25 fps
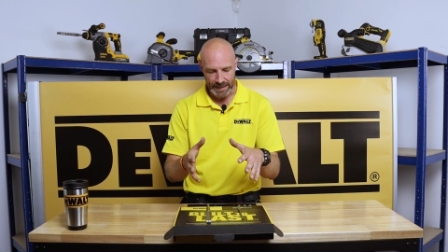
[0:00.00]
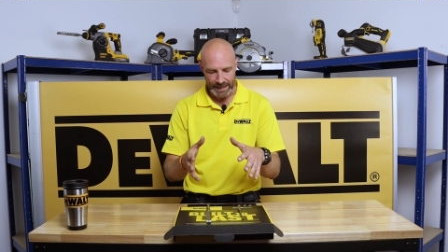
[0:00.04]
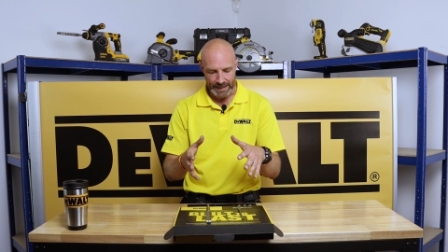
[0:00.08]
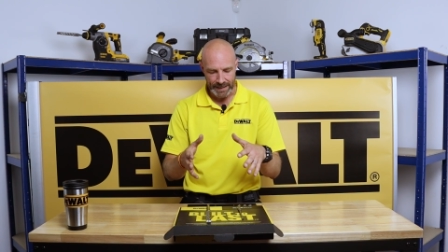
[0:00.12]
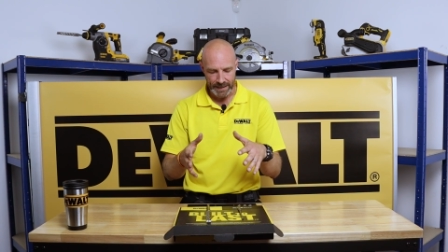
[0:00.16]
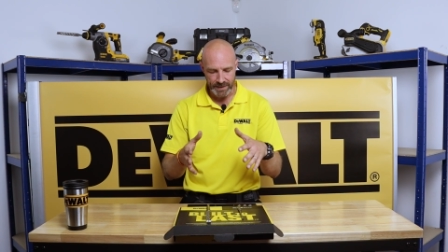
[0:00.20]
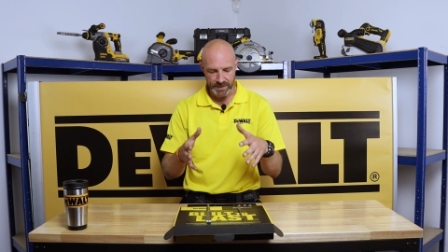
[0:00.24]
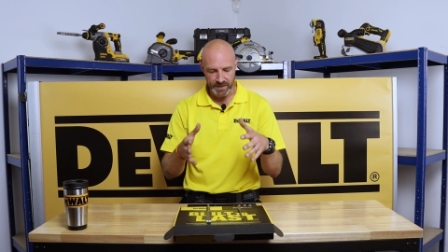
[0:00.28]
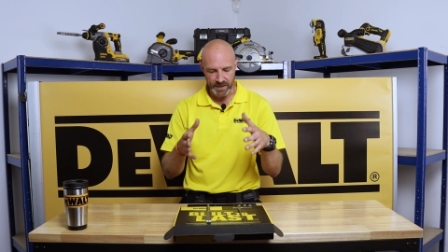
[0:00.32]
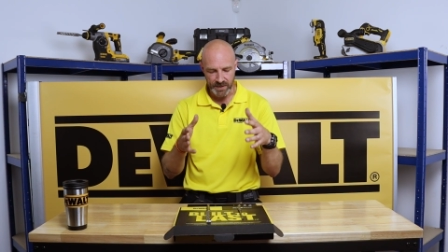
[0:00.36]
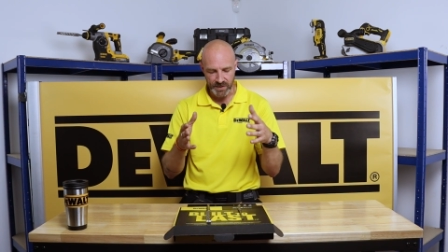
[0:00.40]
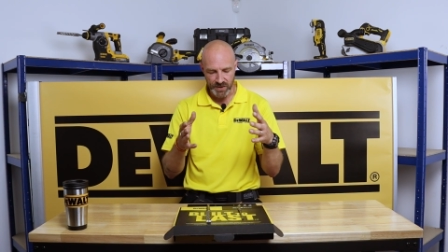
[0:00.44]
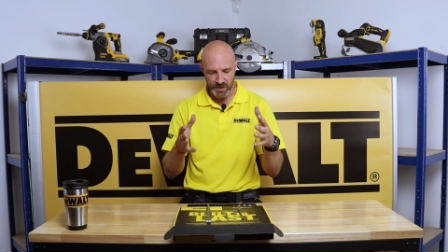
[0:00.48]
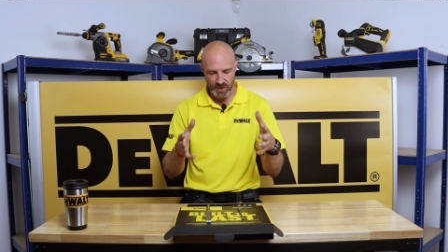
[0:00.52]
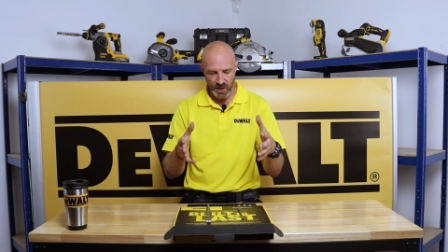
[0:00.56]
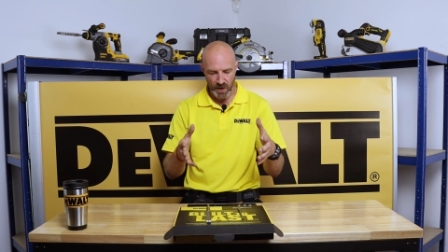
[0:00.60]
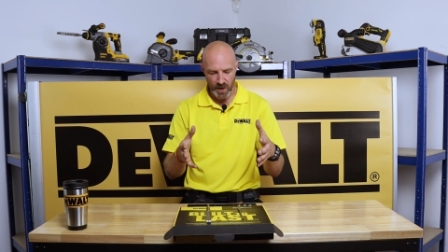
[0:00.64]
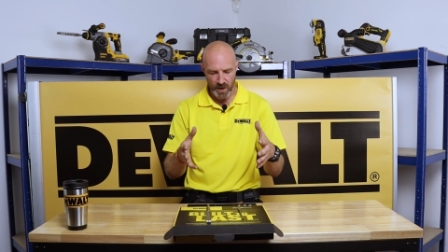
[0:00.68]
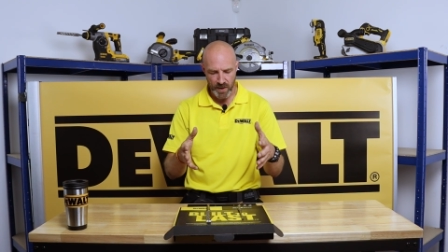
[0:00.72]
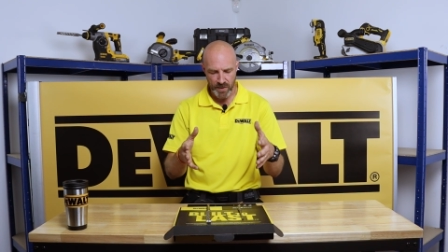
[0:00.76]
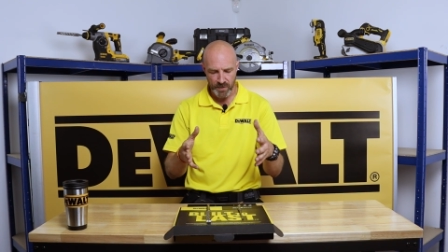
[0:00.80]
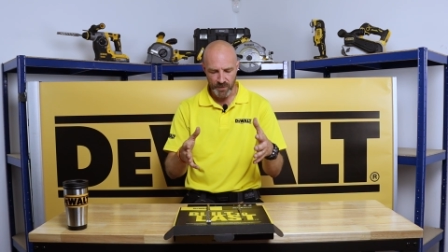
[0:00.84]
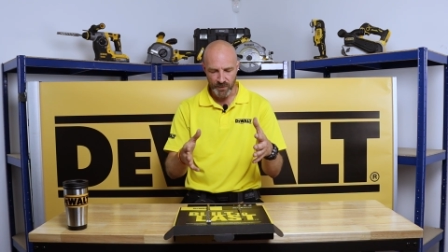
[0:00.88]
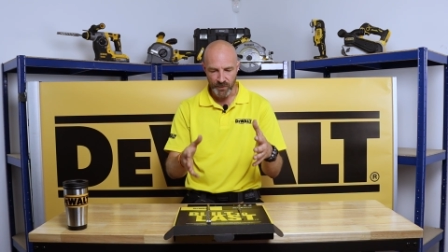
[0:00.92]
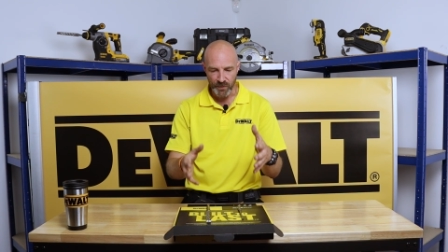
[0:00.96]
it is
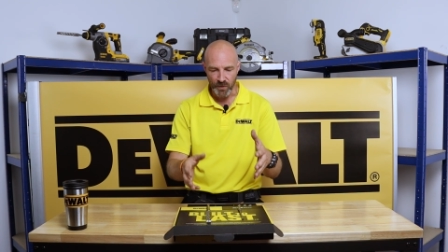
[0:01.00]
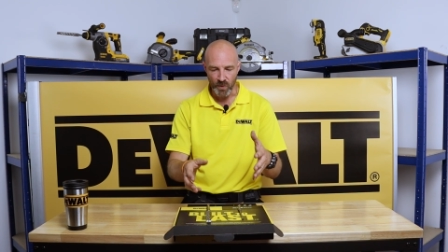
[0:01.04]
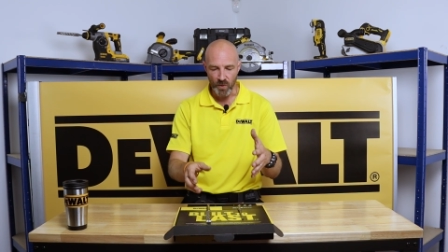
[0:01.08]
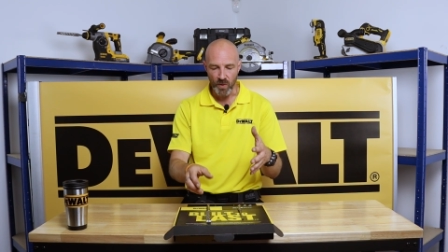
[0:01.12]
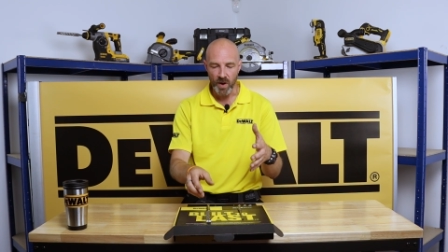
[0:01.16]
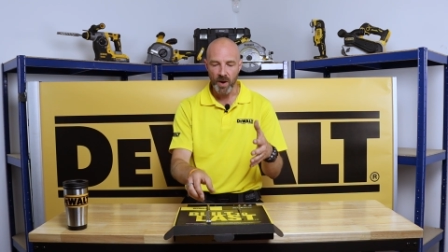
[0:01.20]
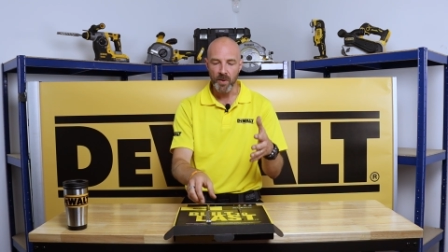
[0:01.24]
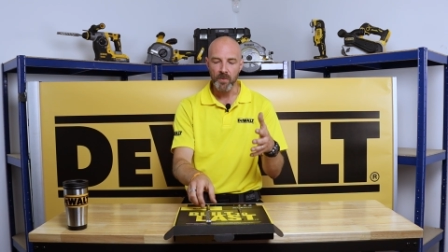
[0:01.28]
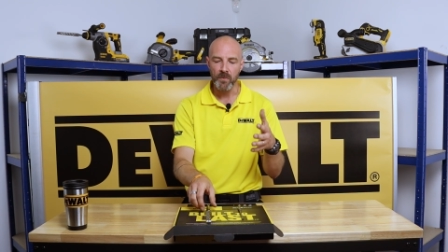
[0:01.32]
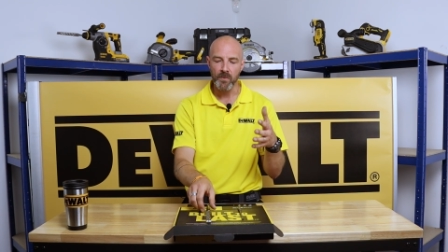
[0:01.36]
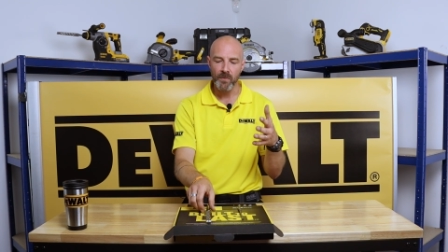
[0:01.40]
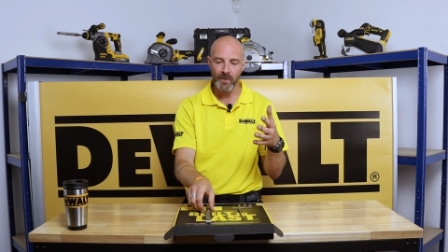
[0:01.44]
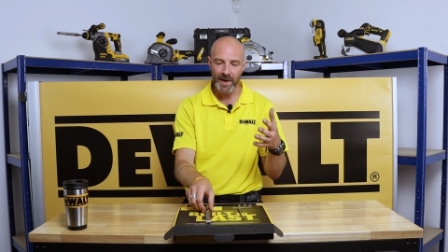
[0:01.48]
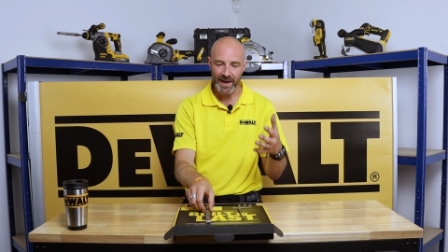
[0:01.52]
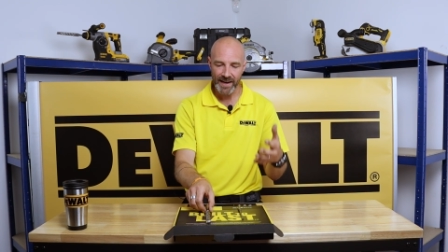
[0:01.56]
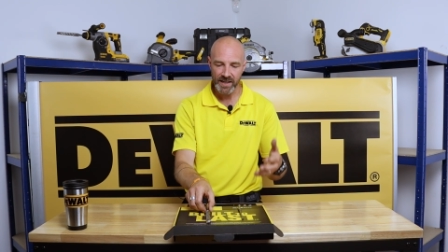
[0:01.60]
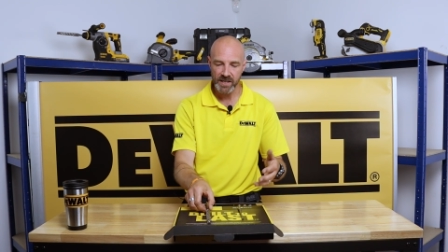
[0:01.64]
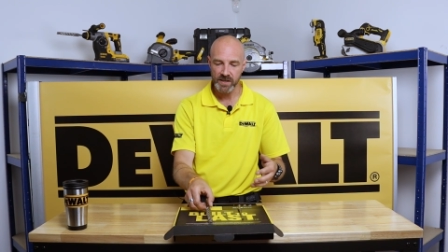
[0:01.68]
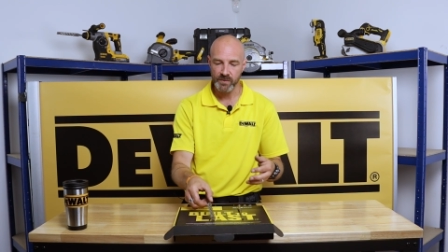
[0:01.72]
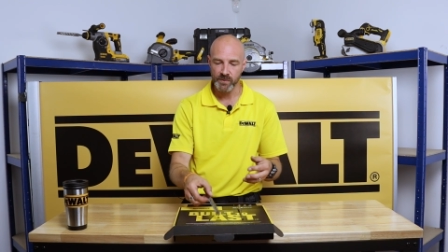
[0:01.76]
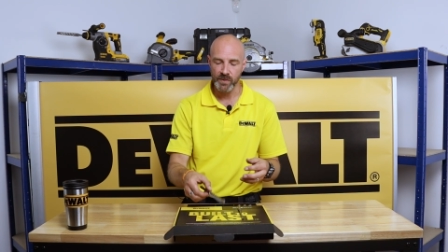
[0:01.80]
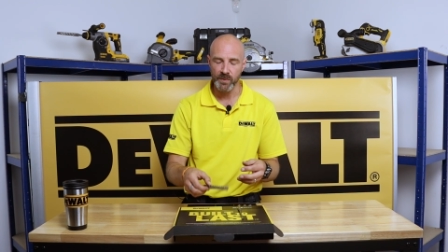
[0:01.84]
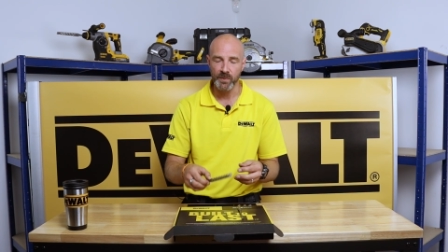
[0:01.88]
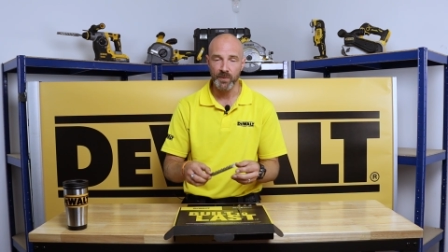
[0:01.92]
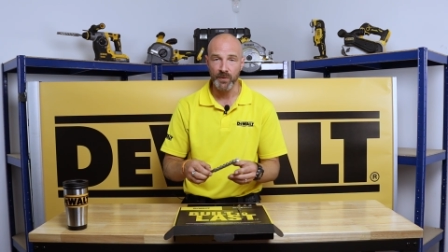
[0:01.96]
designed for
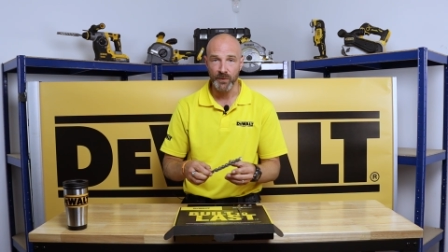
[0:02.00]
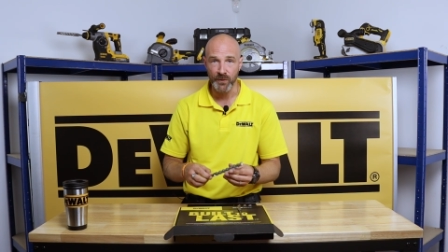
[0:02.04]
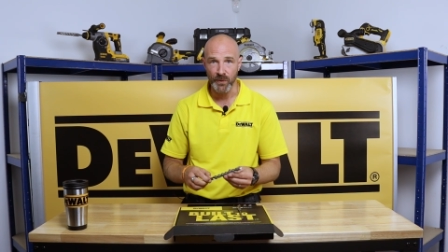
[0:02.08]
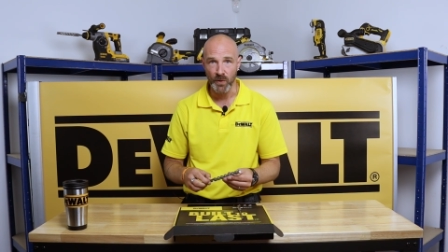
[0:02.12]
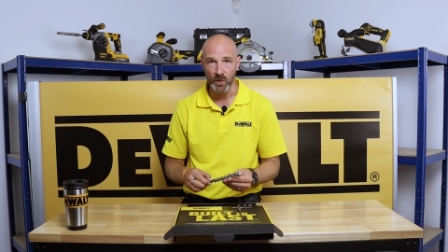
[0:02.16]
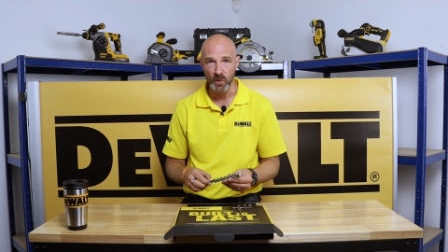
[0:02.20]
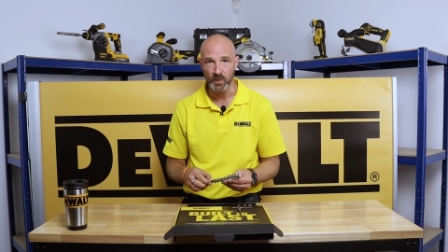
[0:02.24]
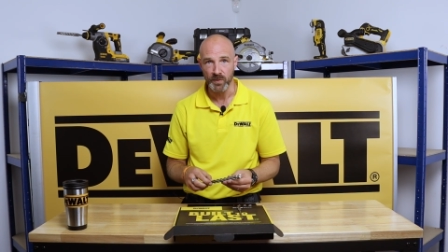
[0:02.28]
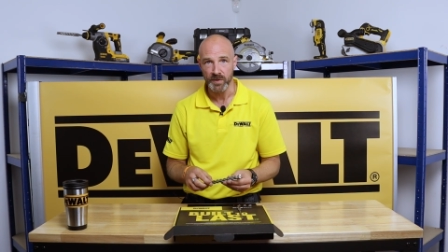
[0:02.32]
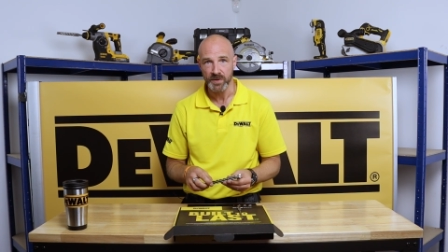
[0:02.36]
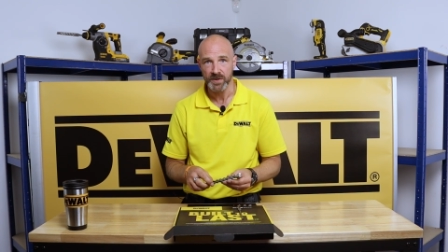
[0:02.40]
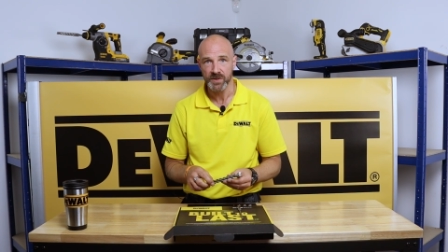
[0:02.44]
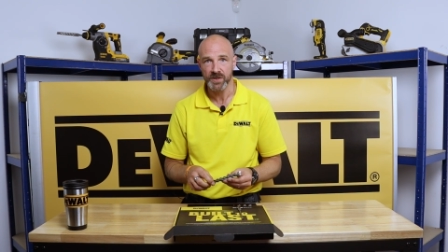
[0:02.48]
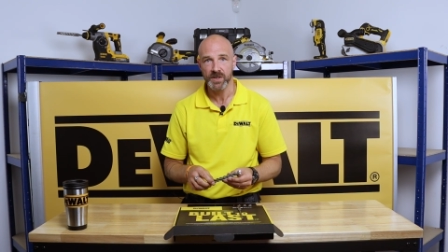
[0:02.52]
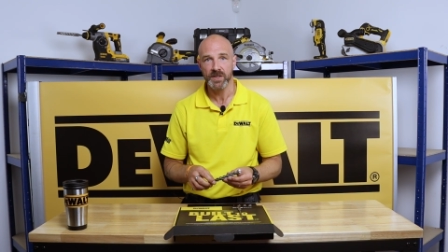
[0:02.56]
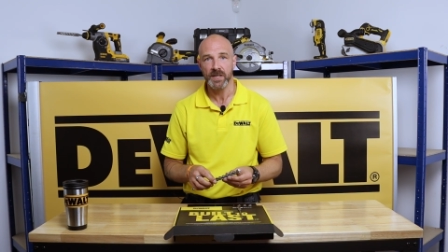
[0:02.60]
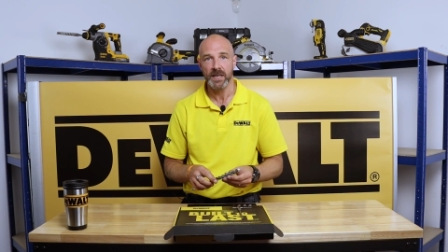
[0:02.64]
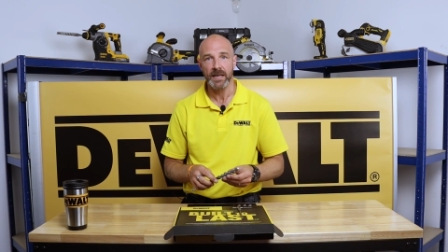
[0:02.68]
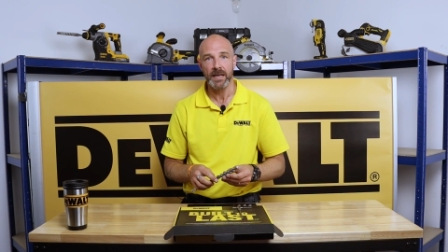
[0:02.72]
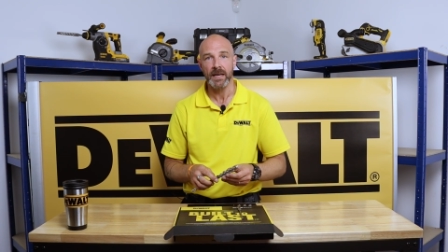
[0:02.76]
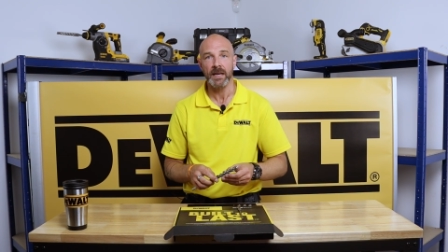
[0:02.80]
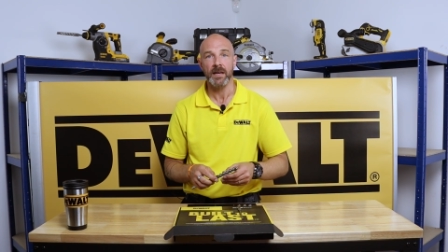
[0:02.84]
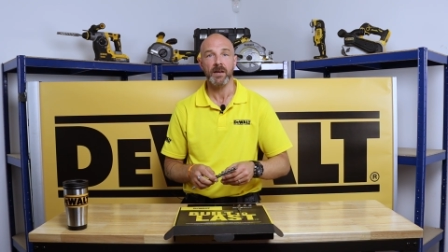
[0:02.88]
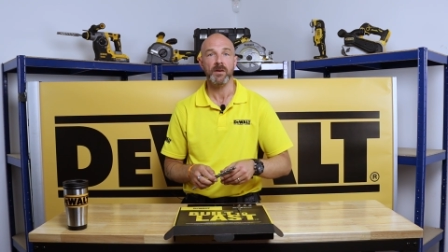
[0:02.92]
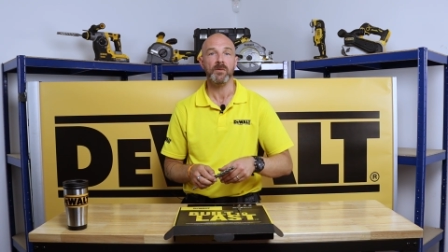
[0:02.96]
maximum performance
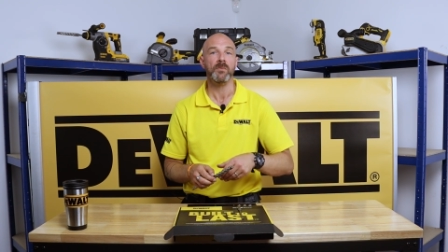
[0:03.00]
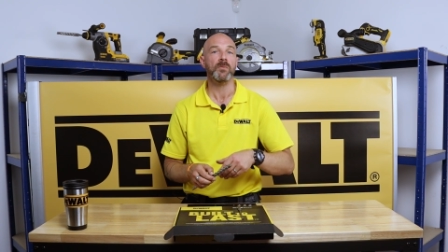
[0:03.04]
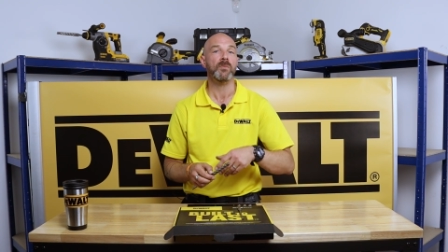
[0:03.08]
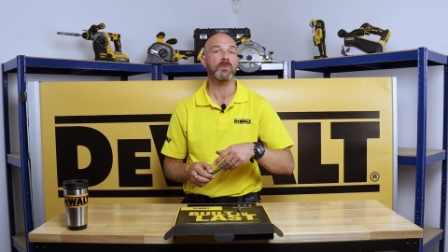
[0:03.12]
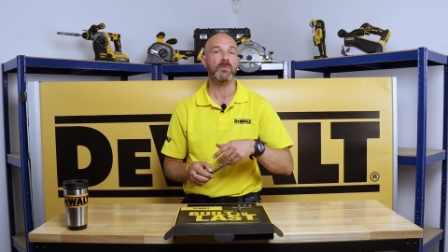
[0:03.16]
in